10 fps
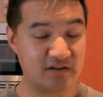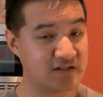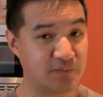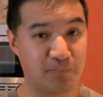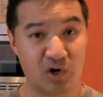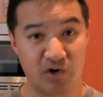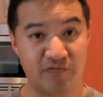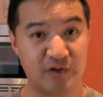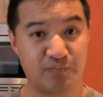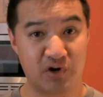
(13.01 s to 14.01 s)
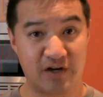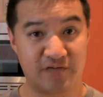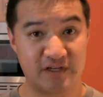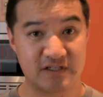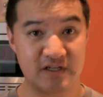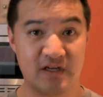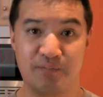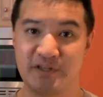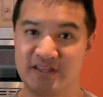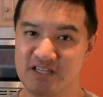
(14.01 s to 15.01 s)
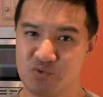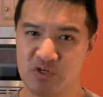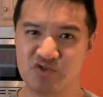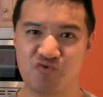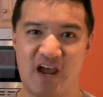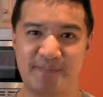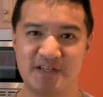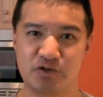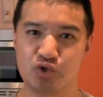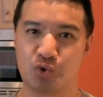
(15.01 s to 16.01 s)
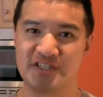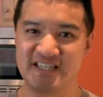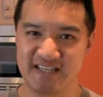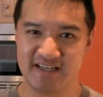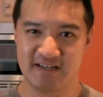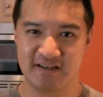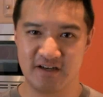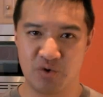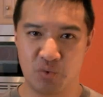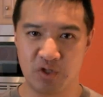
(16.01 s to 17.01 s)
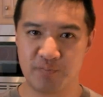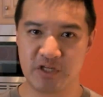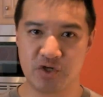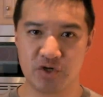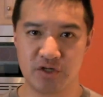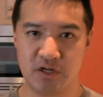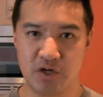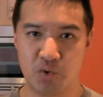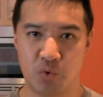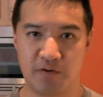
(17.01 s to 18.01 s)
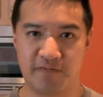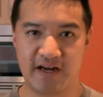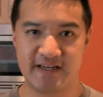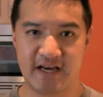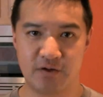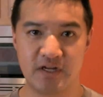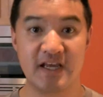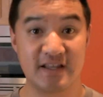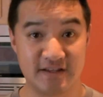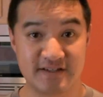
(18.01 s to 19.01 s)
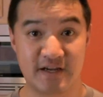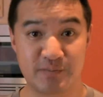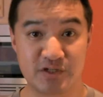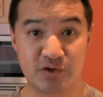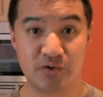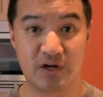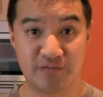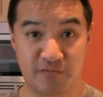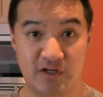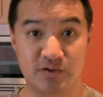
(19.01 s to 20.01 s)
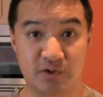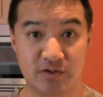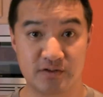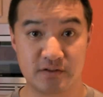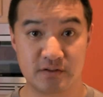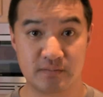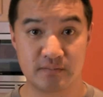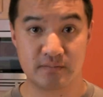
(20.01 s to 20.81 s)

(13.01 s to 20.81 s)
It's a perfect breakfast, but this one's wrapped in a tortilla. Will it be good? We'll find out in this episode of Freezer Burns.